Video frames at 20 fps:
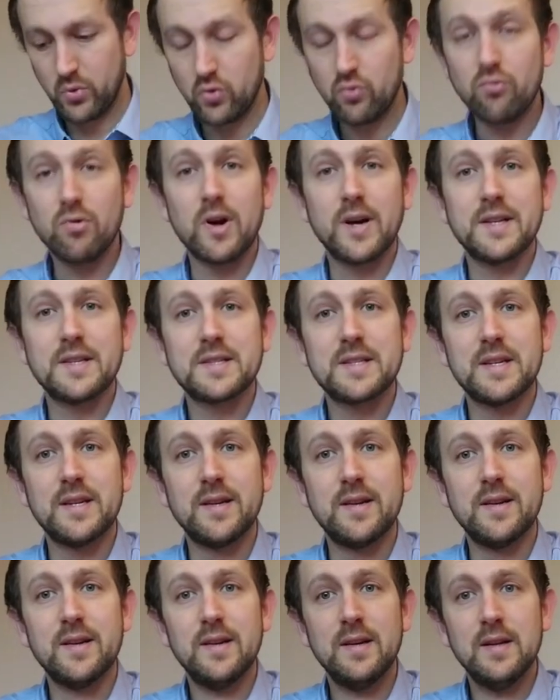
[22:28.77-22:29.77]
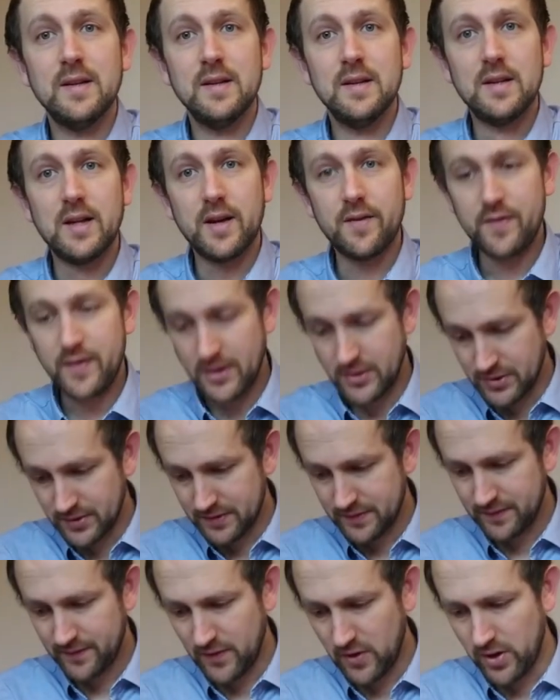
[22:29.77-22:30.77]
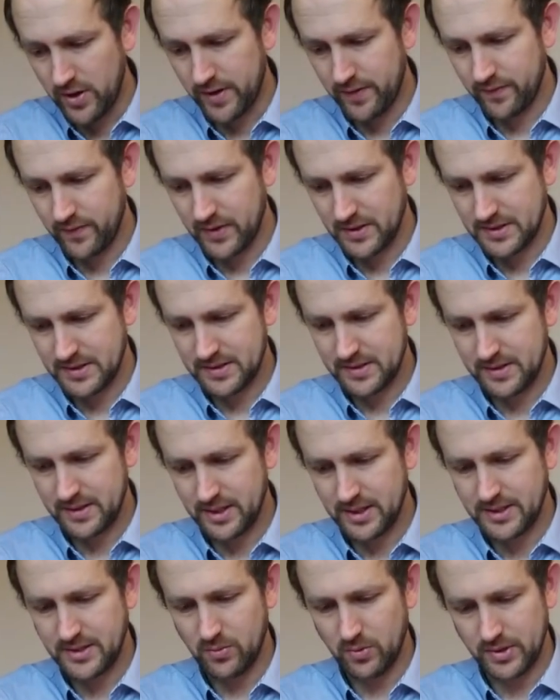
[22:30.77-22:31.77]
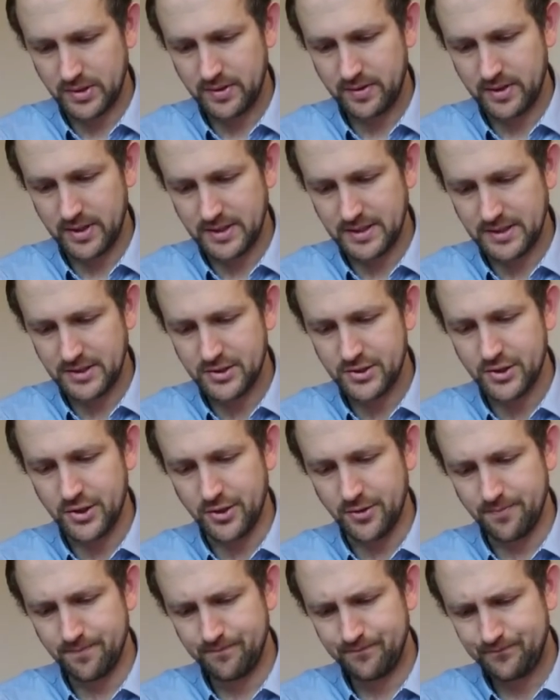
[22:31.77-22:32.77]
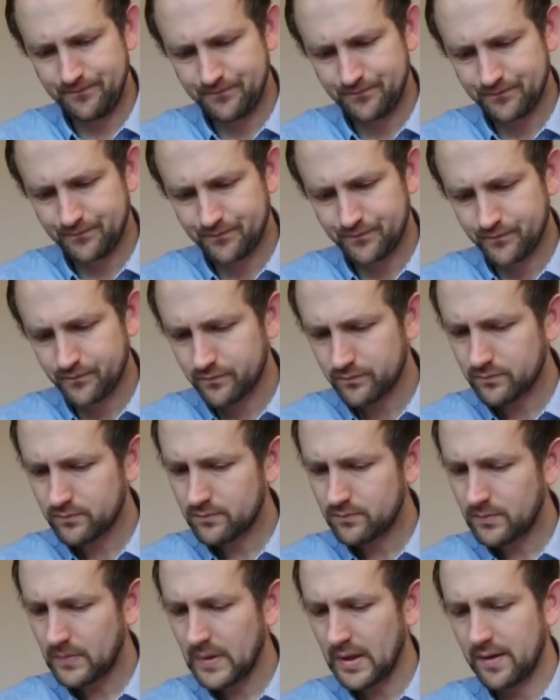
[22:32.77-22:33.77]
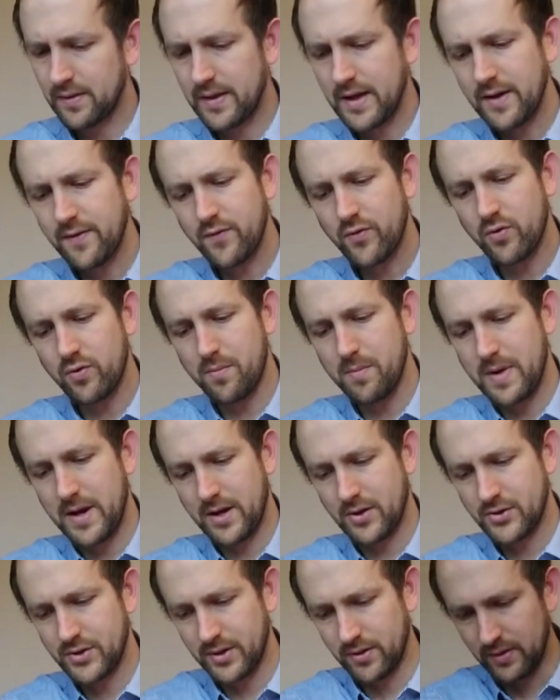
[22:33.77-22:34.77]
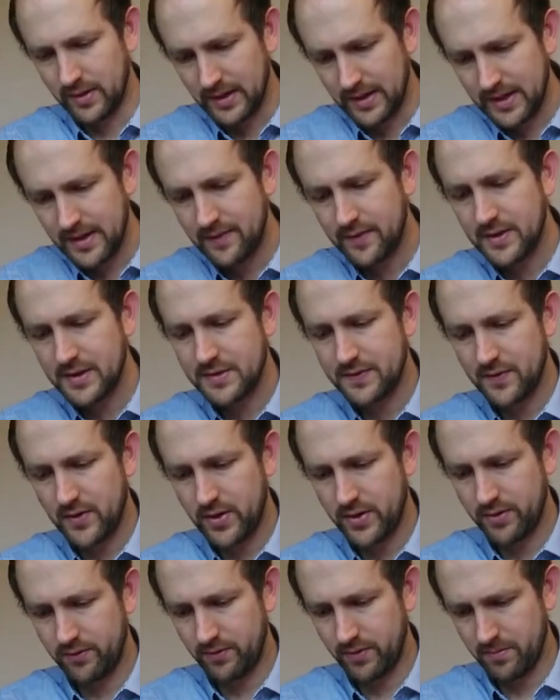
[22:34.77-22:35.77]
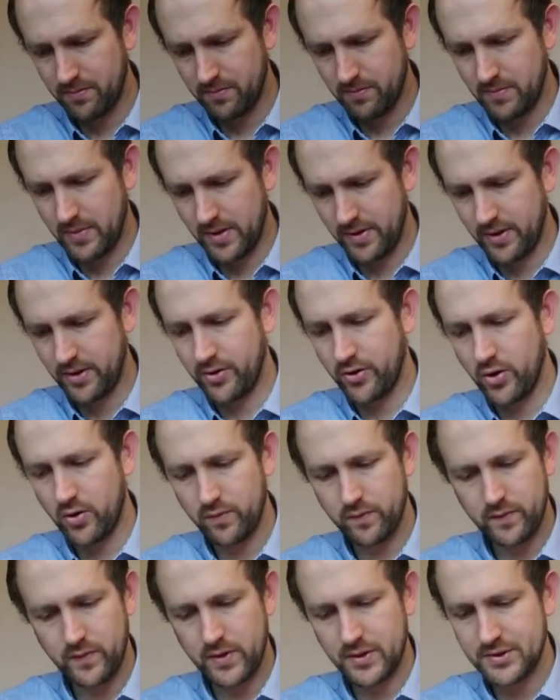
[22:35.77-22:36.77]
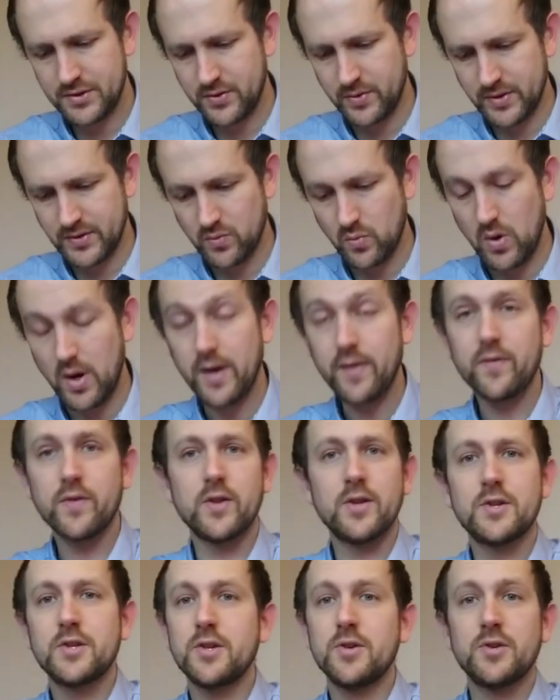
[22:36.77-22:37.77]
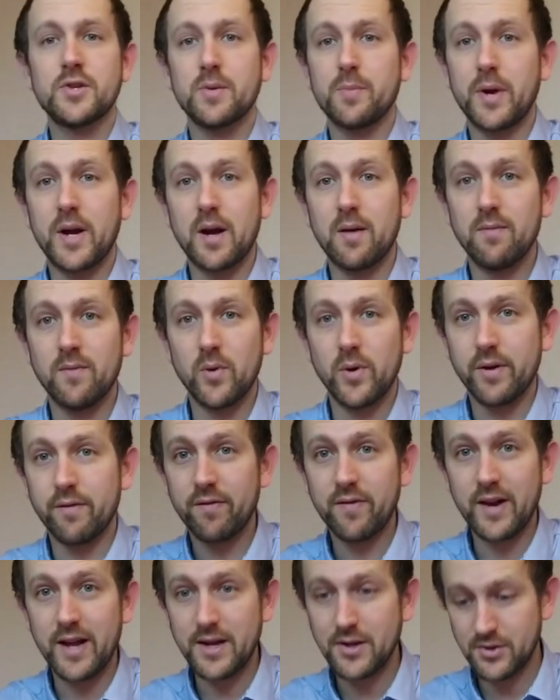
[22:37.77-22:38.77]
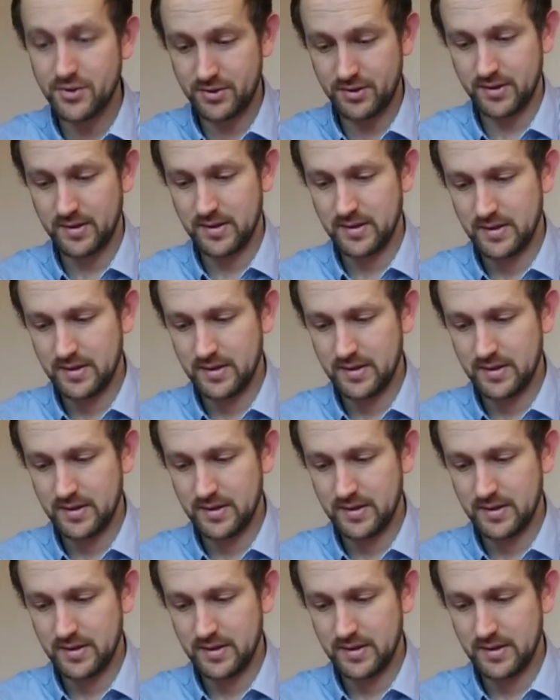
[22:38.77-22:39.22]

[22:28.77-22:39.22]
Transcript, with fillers: Paul writes in Ephesians 5, verses 31 to 32. Therefore, a man shall leave his father and mother and hold fast to his wife, and the two shall become one flesh.